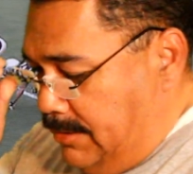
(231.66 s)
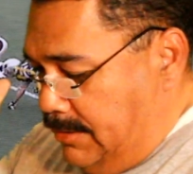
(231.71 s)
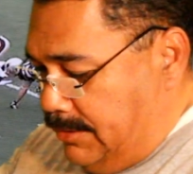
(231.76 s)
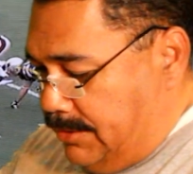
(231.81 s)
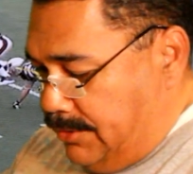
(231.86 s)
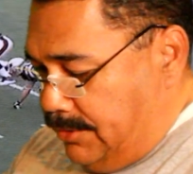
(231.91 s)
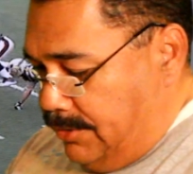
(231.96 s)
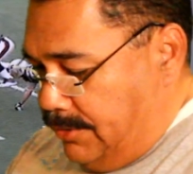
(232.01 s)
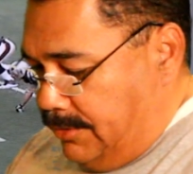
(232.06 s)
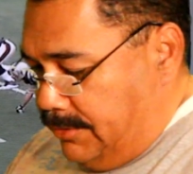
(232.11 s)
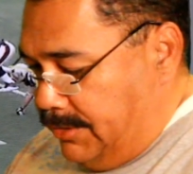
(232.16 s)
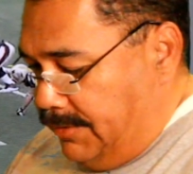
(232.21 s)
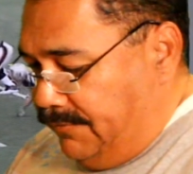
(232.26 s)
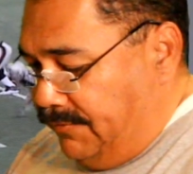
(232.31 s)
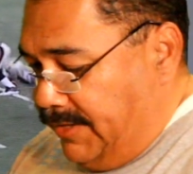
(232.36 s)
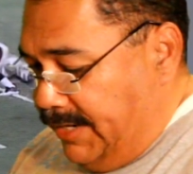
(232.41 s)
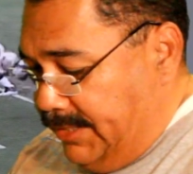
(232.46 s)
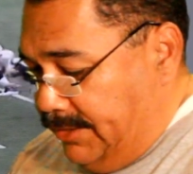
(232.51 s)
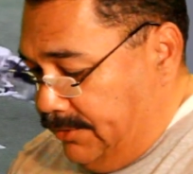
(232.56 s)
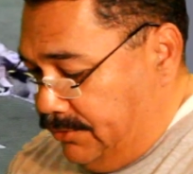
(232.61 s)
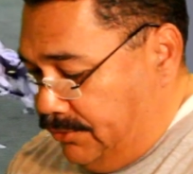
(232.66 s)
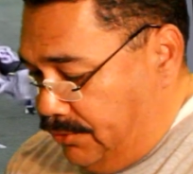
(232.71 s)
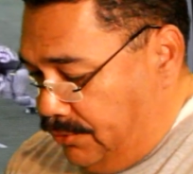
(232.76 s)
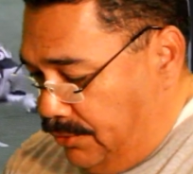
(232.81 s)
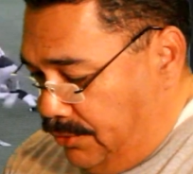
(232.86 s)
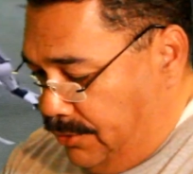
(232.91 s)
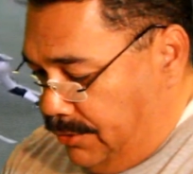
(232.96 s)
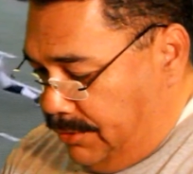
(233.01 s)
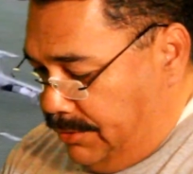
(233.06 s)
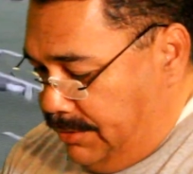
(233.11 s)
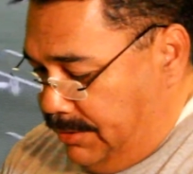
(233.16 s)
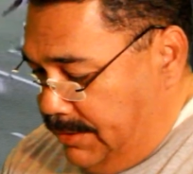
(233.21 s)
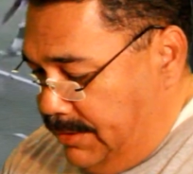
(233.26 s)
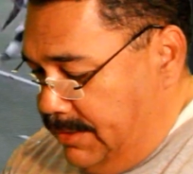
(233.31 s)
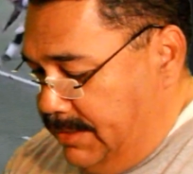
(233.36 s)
So the final score,